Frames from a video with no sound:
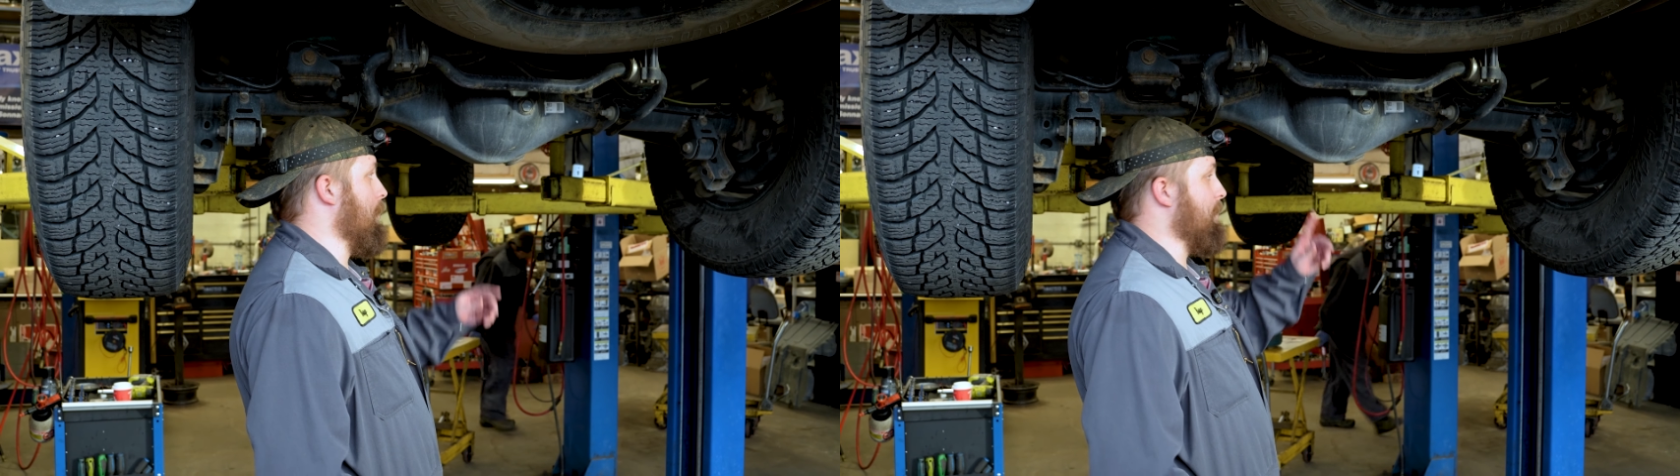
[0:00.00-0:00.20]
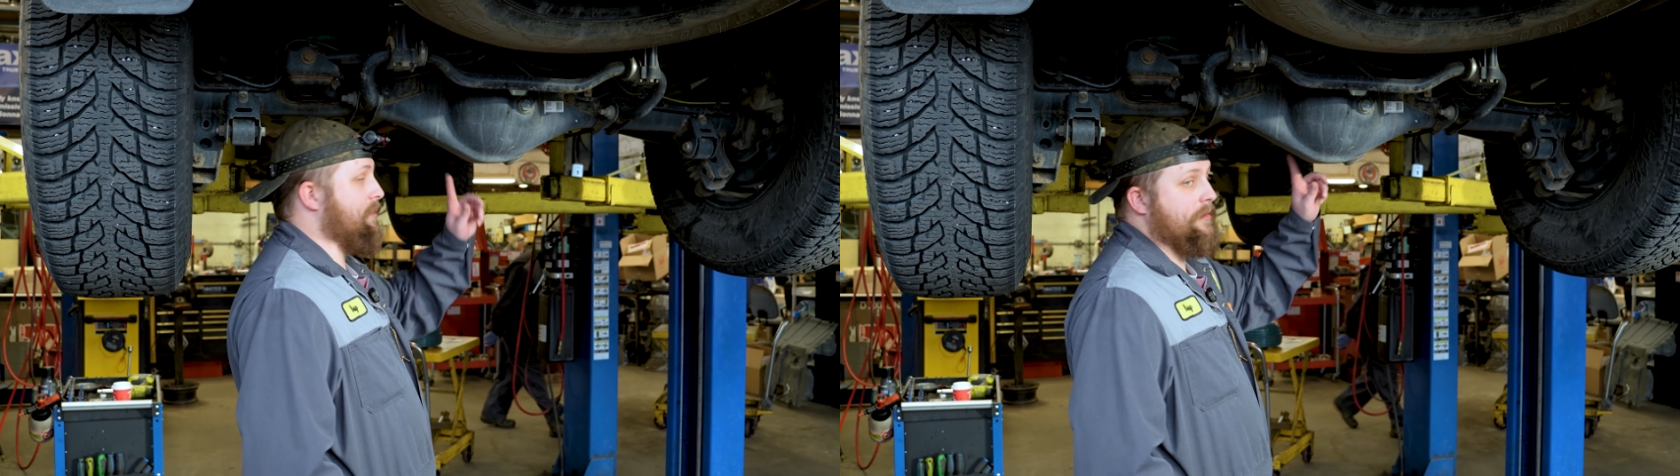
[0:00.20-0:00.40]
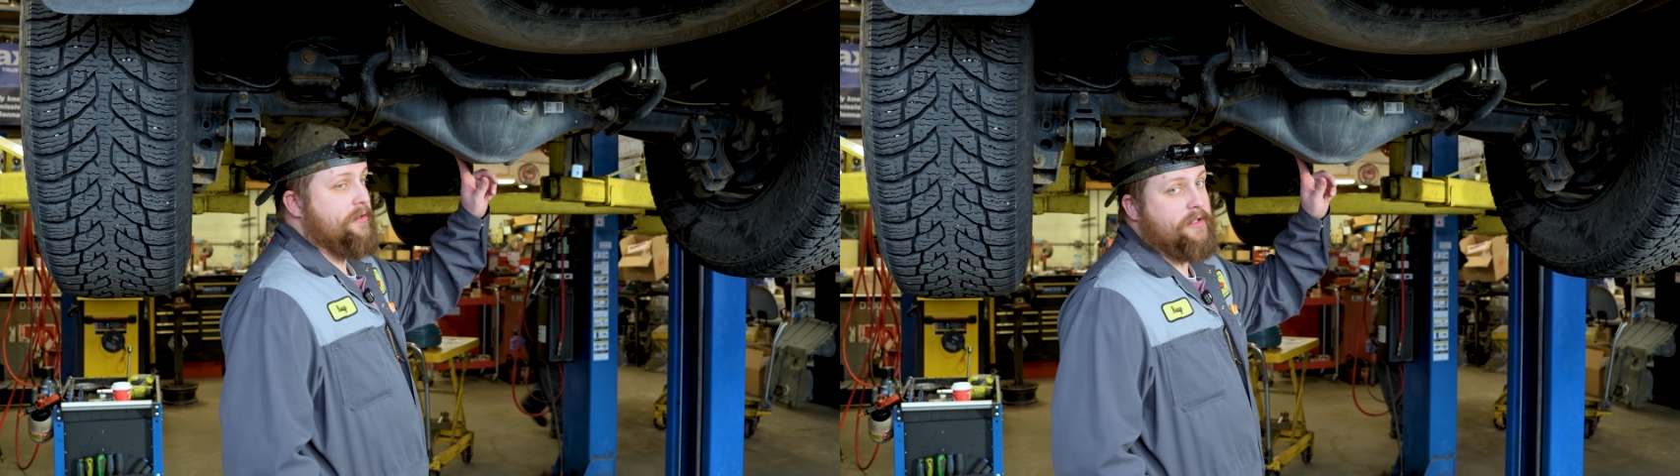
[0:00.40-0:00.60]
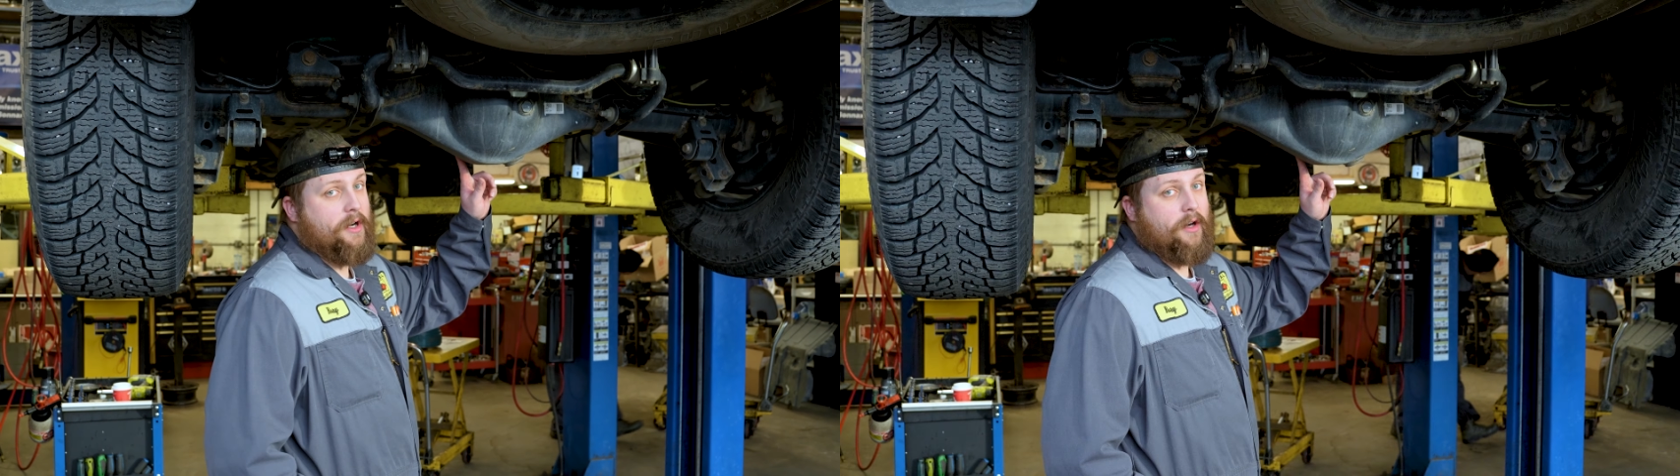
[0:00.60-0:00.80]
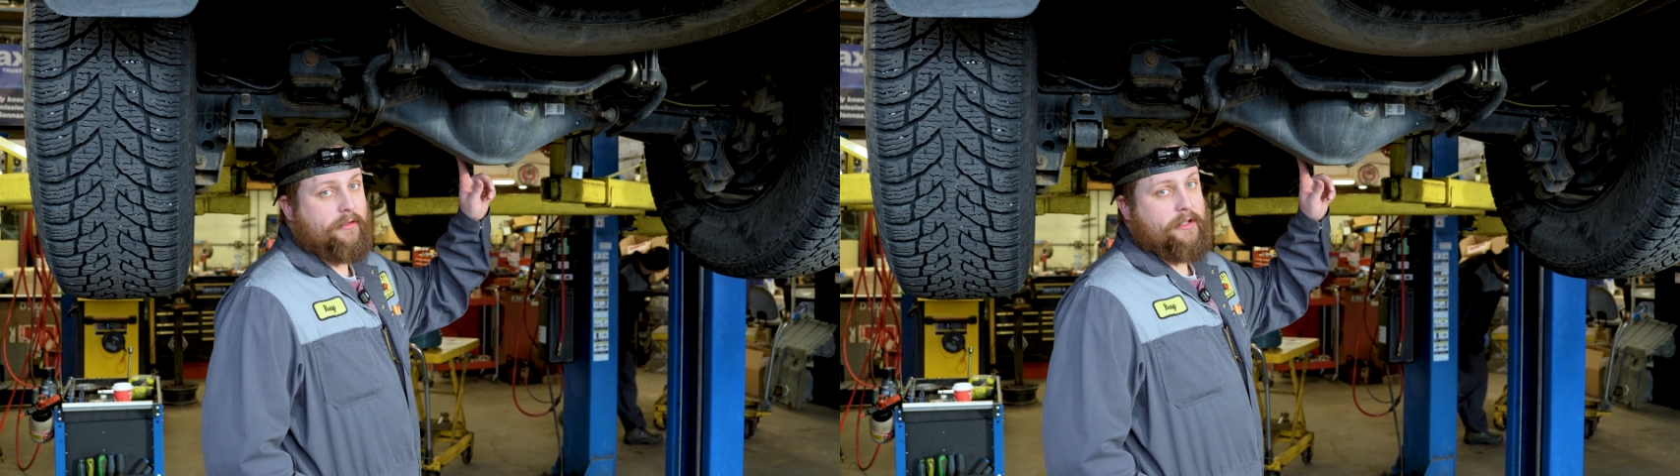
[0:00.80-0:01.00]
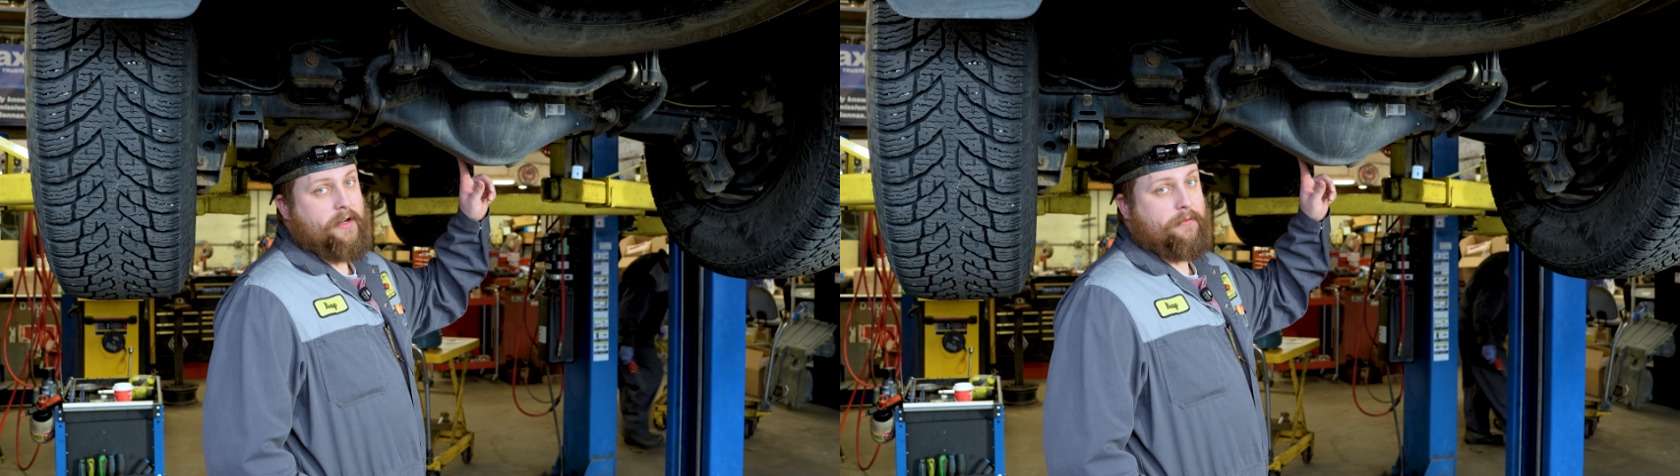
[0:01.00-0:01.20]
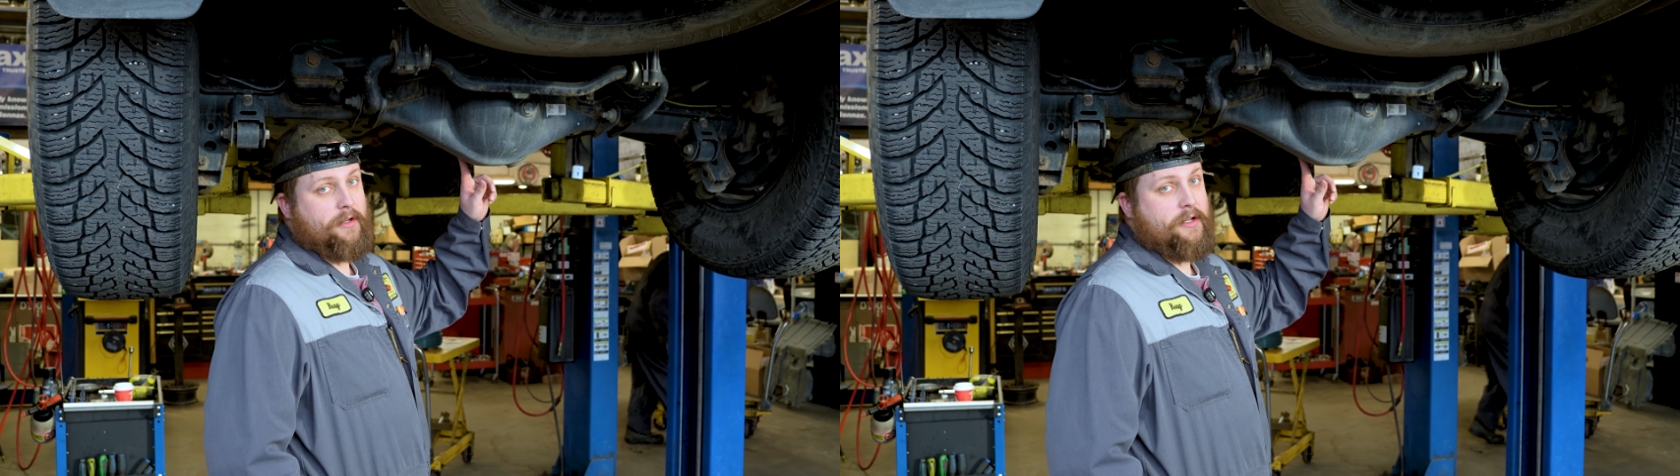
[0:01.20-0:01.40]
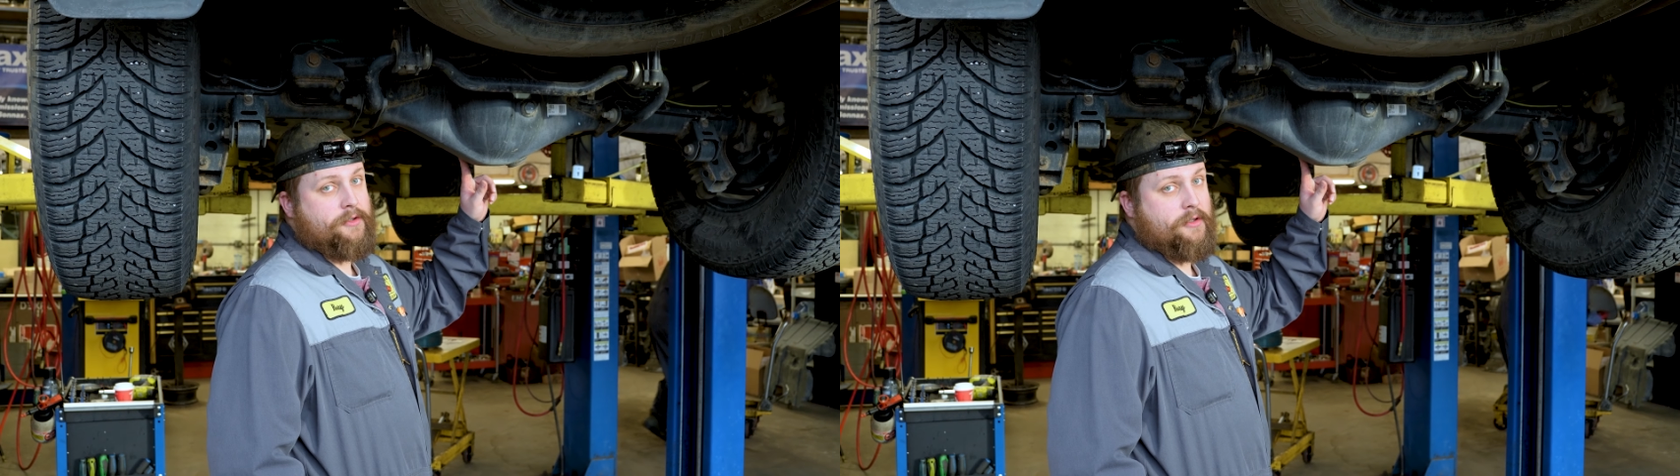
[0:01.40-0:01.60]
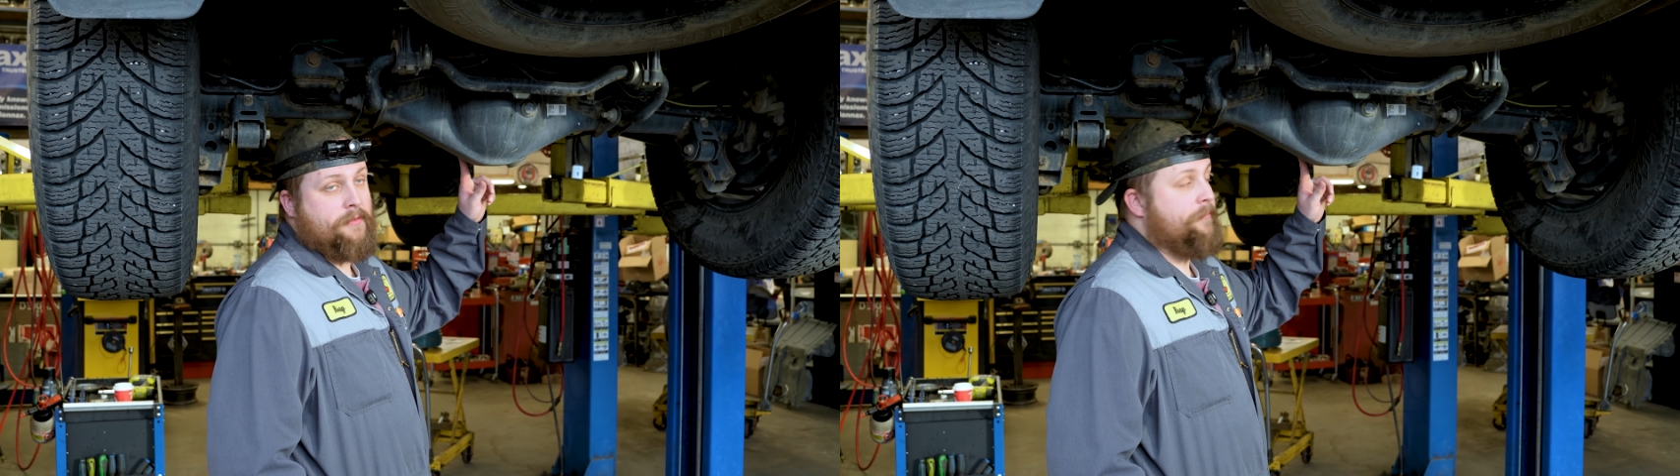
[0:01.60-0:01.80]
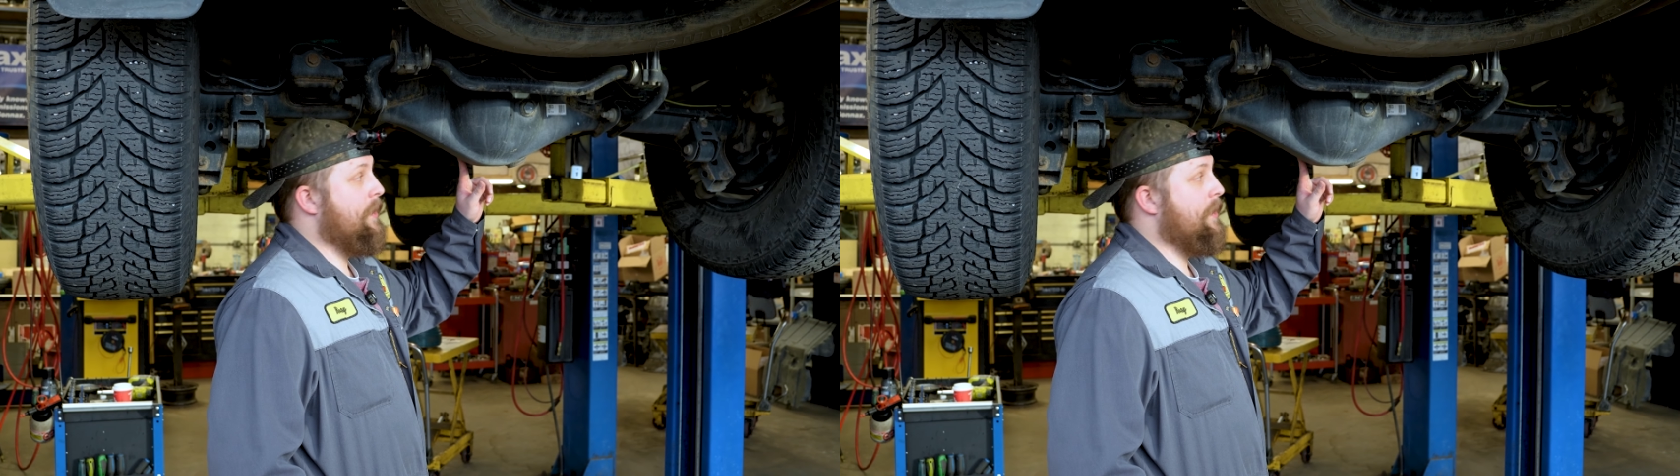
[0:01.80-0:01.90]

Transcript: to be servicing our rear differential.